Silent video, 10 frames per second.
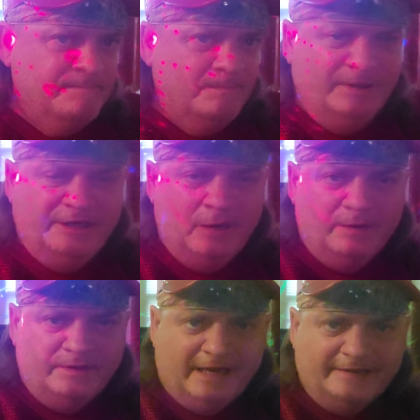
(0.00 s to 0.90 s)
But you know,
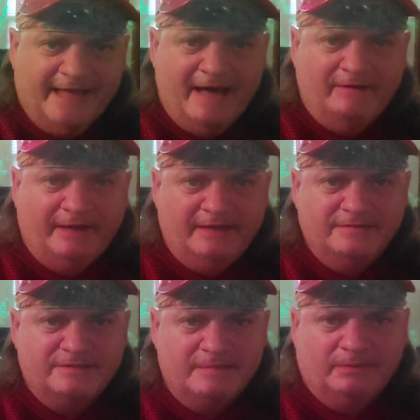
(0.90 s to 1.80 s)
with like the Audi
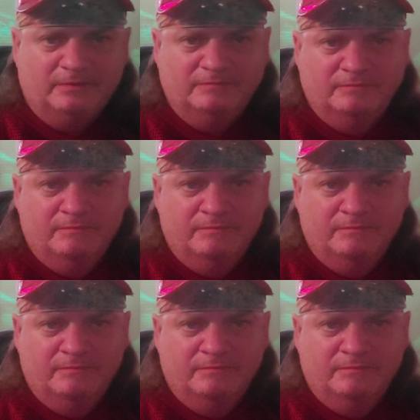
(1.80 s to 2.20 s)
symbol